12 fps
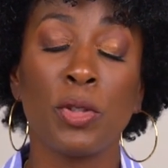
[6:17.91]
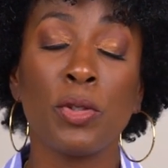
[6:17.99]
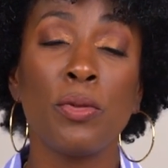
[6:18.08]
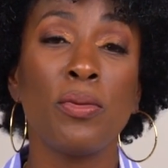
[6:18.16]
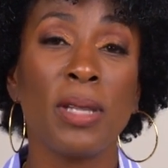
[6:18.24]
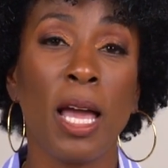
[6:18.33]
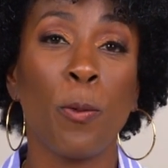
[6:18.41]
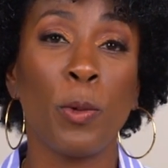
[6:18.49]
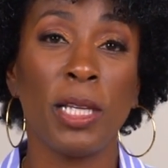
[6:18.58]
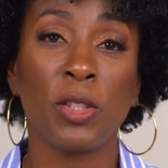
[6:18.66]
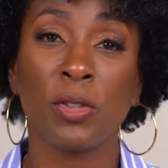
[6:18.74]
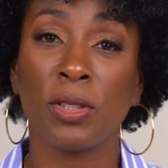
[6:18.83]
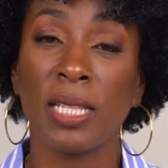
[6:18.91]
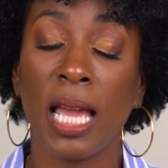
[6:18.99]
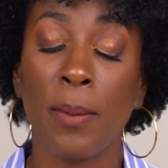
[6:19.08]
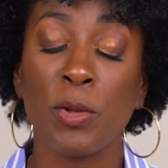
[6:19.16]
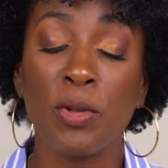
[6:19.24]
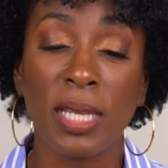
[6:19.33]
Do not waste your
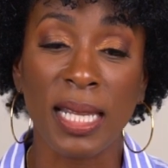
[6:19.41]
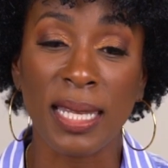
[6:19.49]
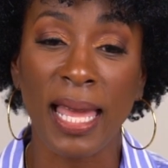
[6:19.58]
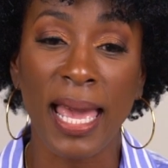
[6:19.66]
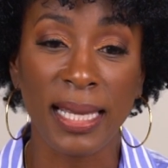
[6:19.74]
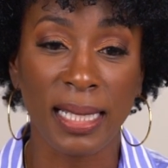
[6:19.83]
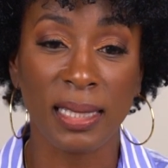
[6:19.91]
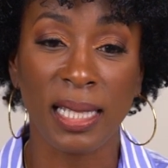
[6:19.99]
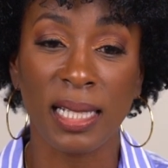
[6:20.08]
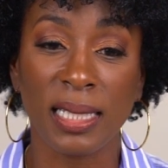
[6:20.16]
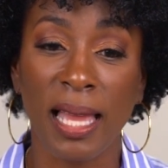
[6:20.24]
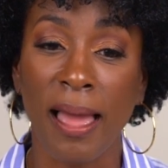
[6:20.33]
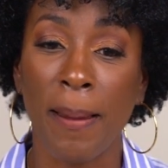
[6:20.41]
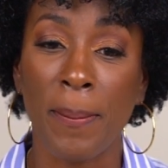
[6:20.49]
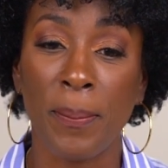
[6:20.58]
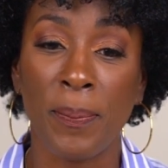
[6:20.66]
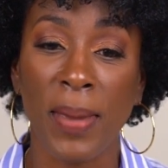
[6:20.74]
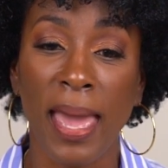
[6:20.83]
time. You cannot get that
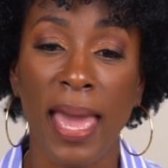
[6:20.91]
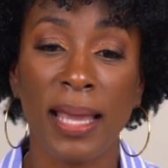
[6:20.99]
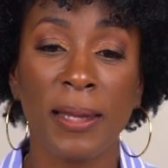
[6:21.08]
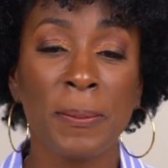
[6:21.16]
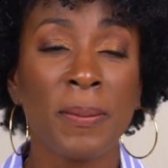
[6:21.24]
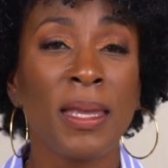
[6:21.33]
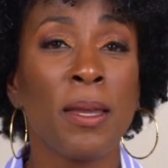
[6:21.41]
time back,